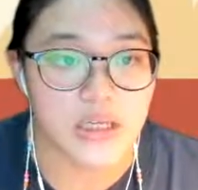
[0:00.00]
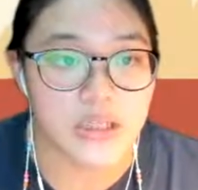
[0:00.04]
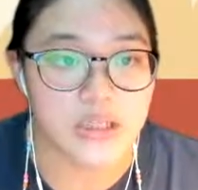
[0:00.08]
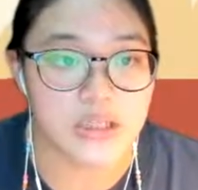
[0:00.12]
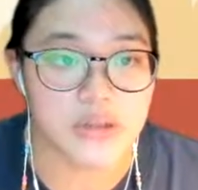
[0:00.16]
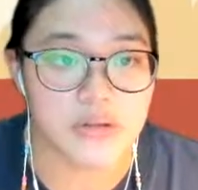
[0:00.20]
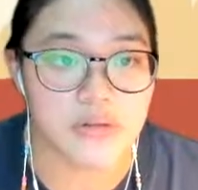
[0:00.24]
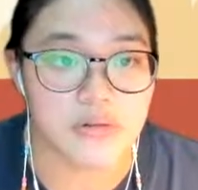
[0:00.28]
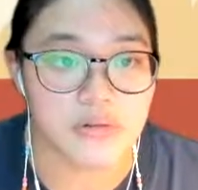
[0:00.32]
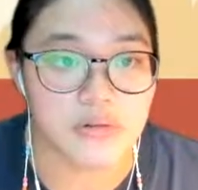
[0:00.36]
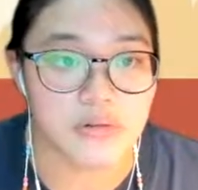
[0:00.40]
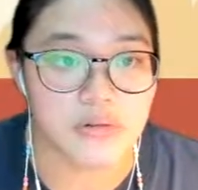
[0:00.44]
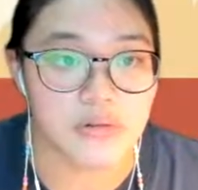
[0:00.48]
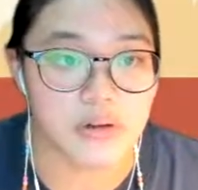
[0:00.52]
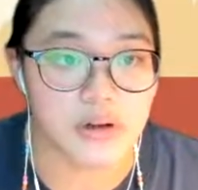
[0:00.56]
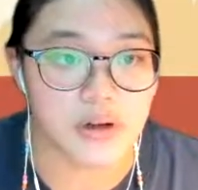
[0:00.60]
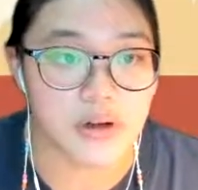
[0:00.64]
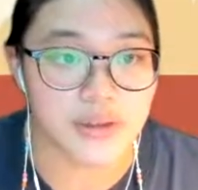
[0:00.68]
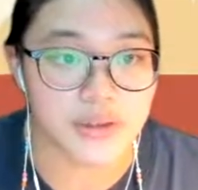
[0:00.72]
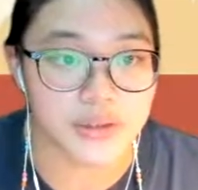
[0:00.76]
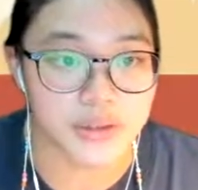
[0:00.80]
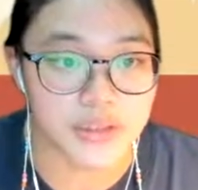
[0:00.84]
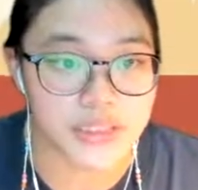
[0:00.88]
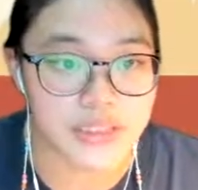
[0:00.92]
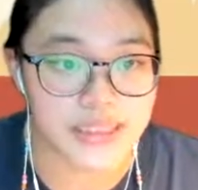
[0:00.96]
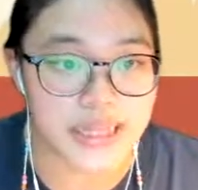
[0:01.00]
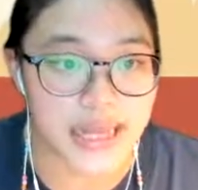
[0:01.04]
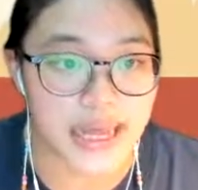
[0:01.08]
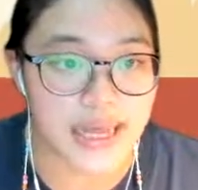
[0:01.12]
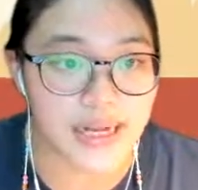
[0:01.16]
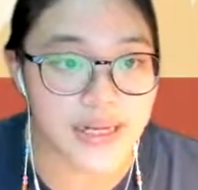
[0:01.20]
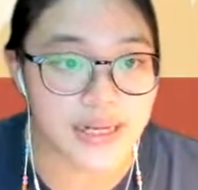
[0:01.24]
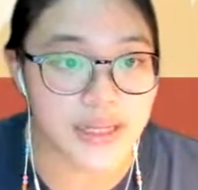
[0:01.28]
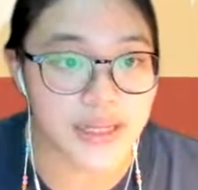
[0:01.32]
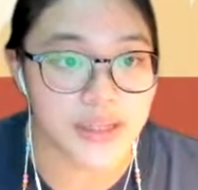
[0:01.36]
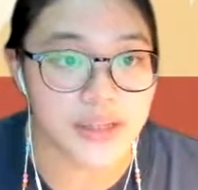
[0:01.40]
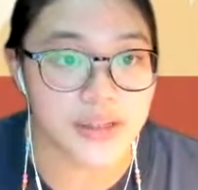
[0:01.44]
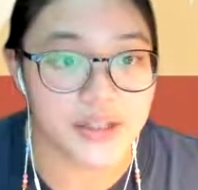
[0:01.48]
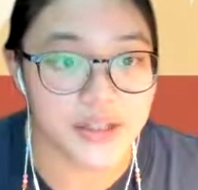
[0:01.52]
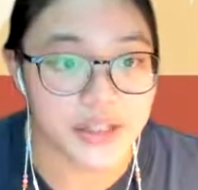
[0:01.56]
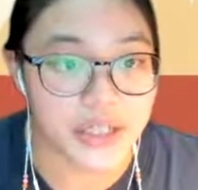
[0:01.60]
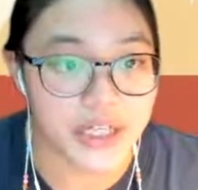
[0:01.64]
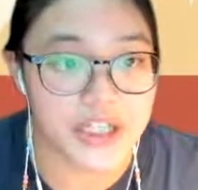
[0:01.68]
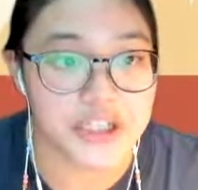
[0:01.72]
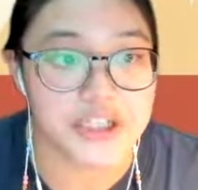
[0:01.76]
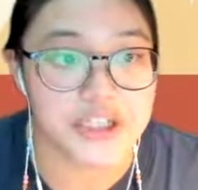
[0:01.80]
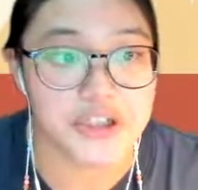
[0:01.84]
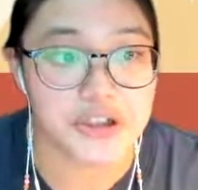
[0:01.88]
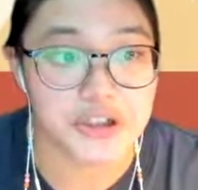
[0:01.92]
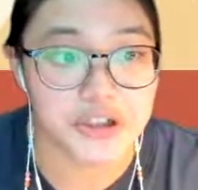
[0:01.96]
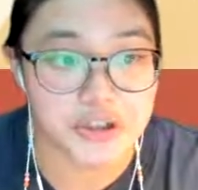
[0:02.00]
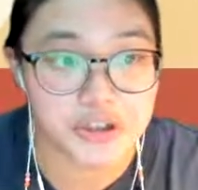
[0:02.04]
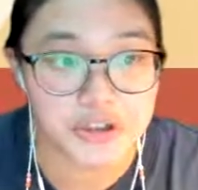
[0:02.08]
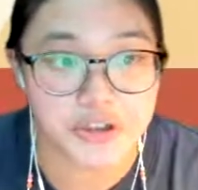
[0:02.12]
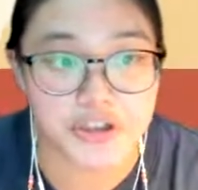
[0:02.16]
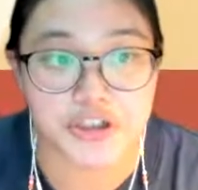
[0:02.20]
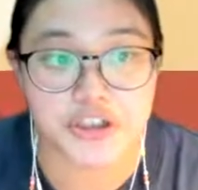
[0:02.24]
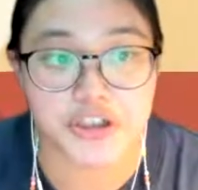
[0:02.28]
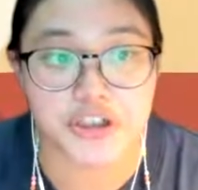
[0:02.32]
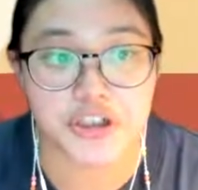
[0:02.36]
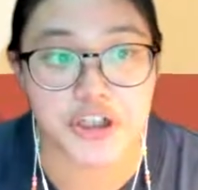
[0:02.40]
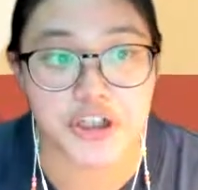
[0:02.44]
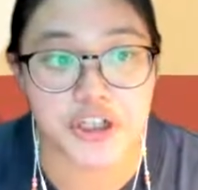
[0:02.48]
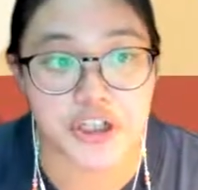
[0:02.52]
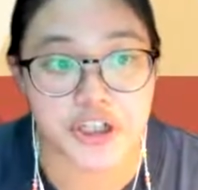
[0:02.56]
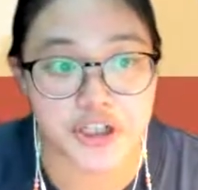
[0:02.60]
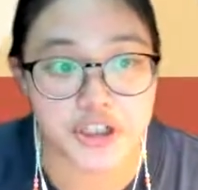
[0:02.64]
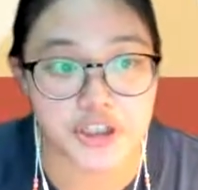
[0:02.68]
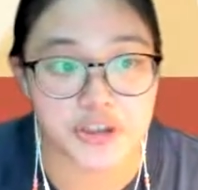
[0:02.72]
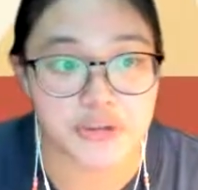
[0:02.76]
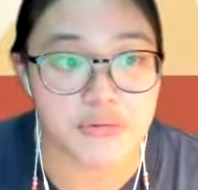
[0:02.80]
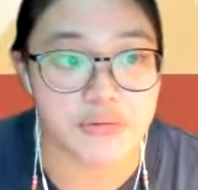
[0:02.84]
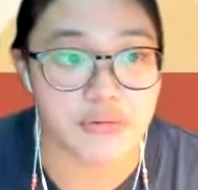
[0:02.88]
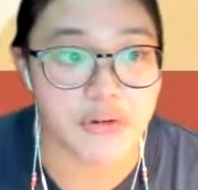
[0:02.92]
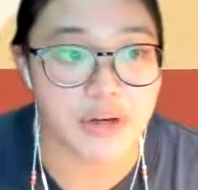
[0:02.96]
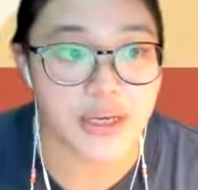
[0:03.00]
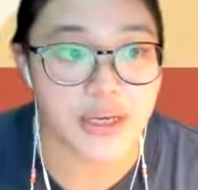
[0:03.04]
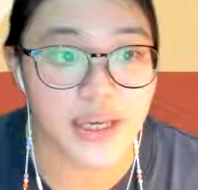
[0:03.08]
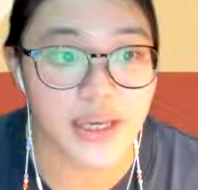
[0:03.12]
So understanding the nature-nurture issue